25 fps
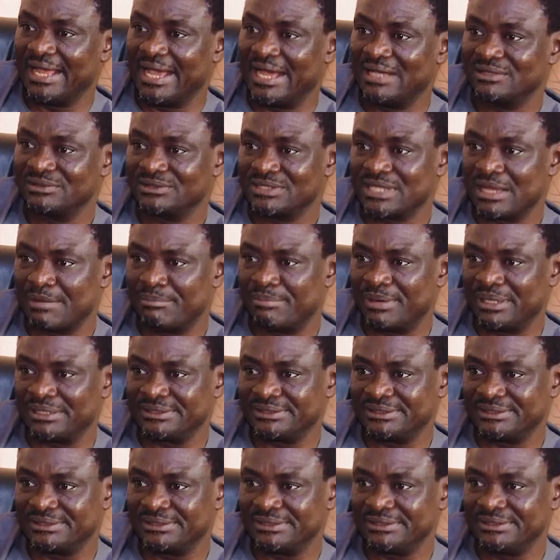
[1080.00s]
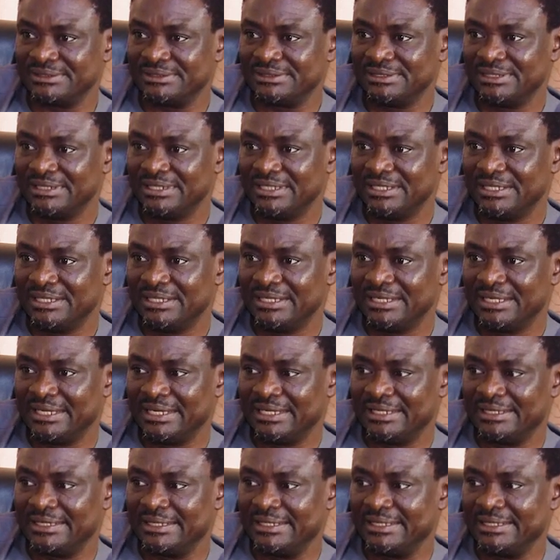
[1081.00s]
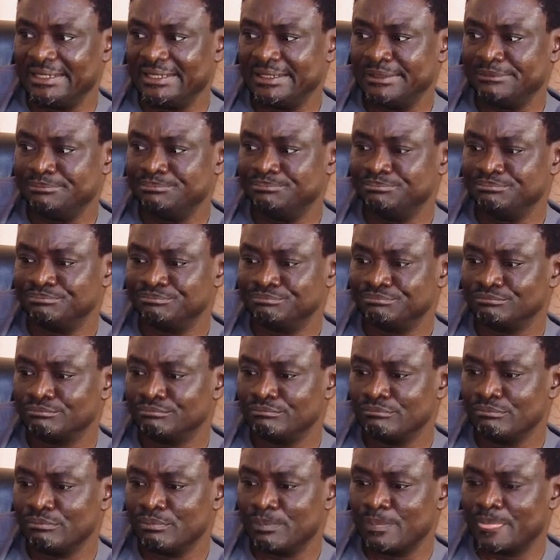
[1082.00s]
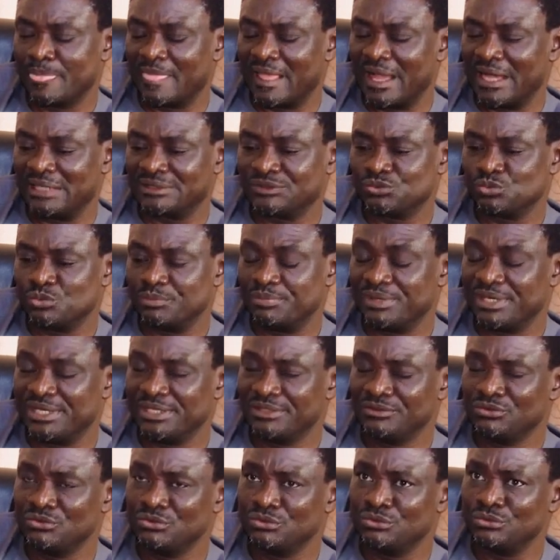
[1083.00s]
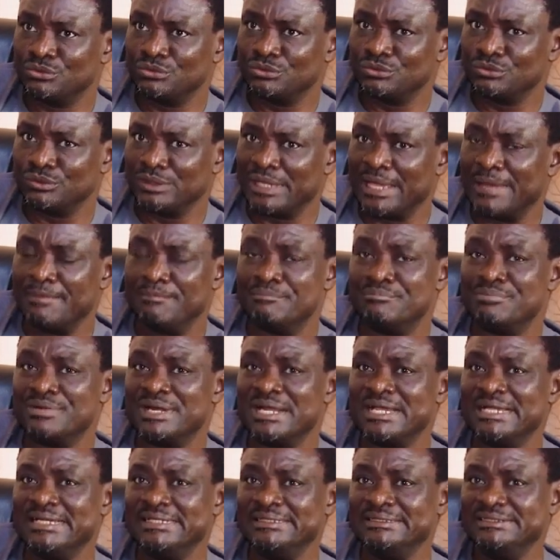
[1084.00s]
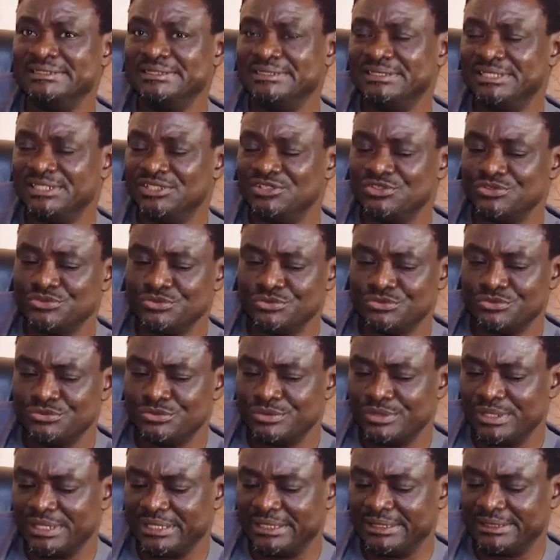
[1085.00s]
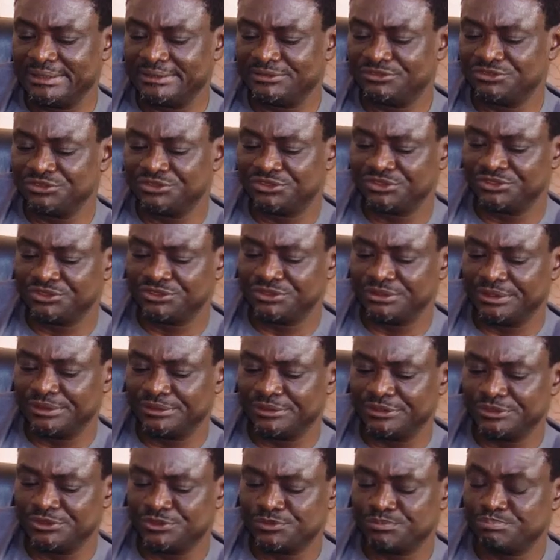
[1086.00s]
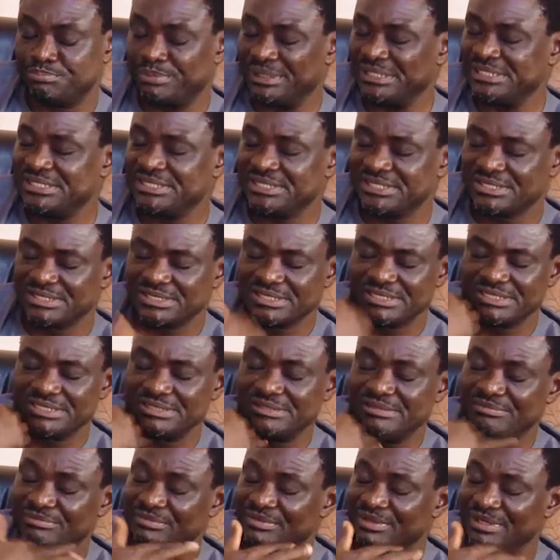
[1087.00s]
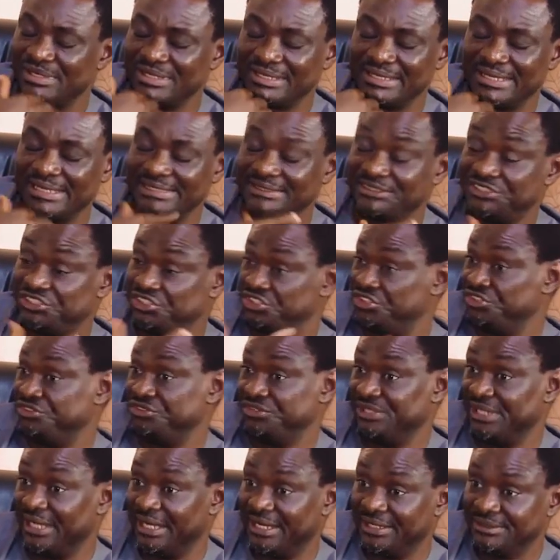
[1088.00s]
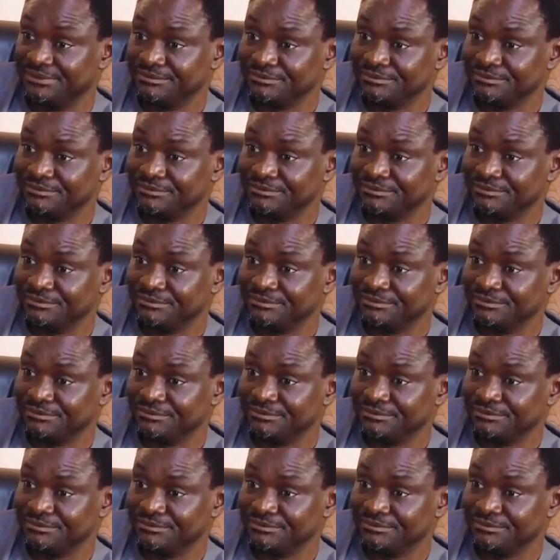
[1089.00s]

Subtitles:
enhanced capacity. And that as we begin to embrace the new electricity space in Nigeria,